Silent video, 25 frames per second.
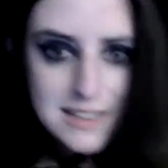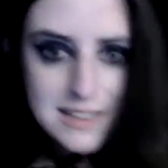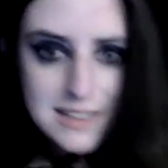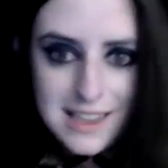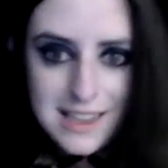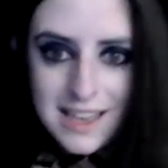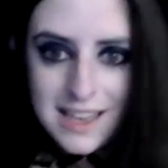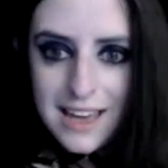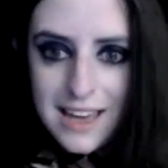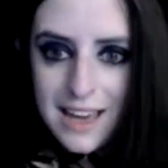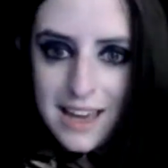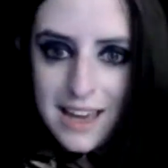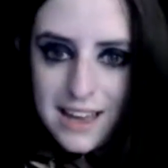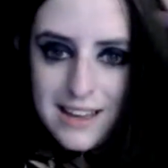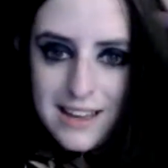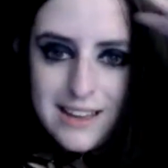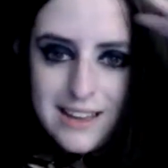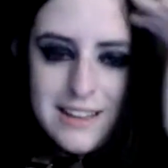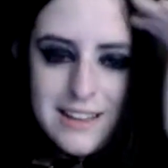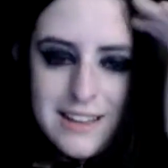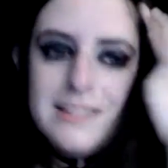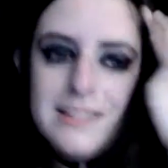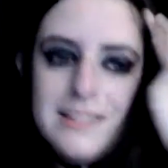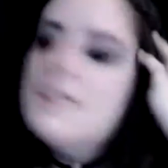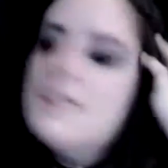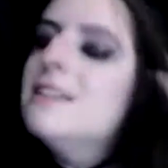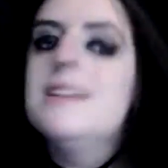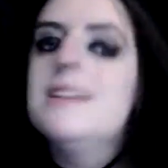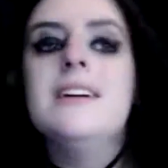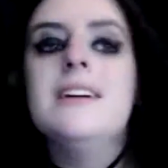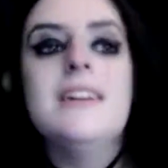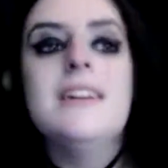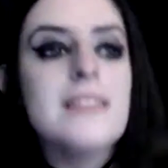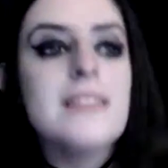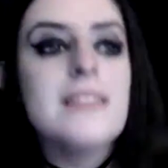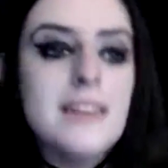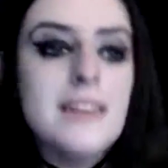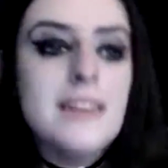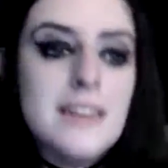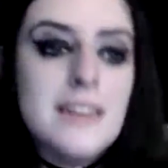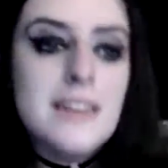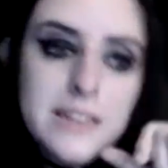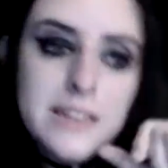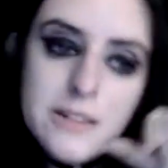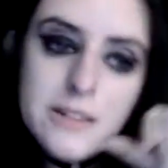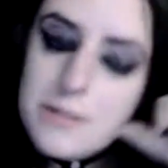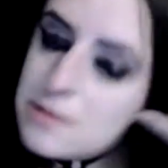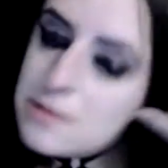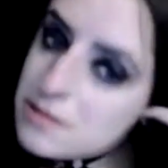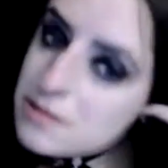thing that I
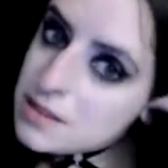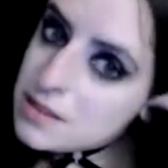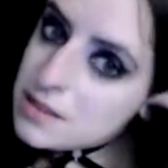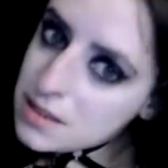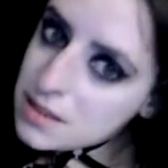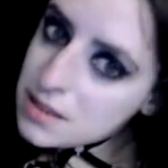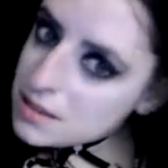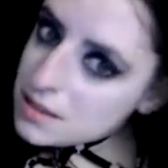use.